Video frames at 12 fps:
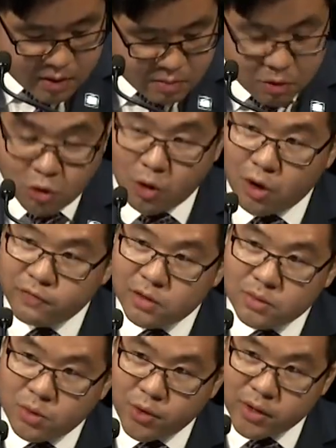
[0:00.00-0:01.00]

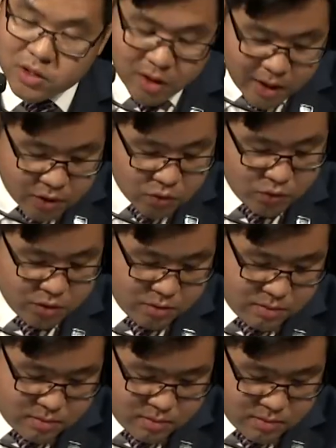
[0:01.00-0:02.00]
Moreover, we're entitled
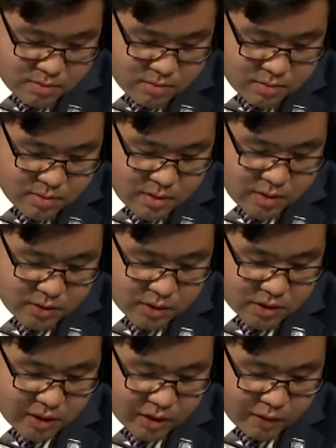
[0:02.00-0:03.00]
to
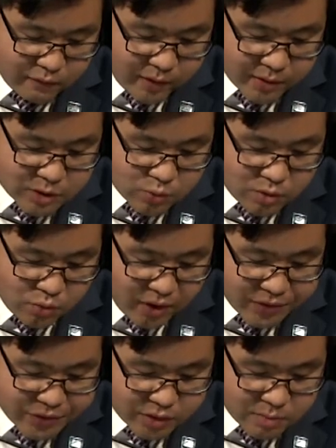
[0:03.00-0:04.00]
take offence when
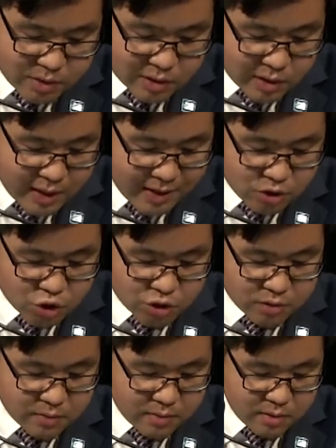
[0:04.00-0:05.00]
racism is alleged,
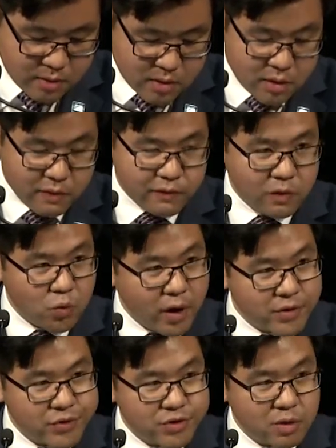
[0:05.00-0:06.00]
for
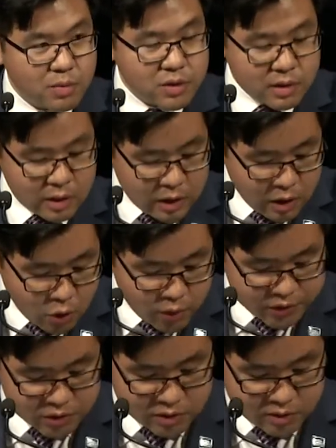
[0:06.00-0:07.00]
racism is the
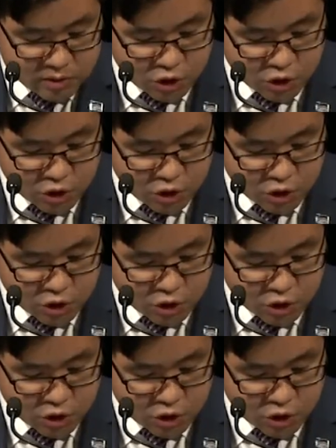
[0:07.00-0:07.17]
lowest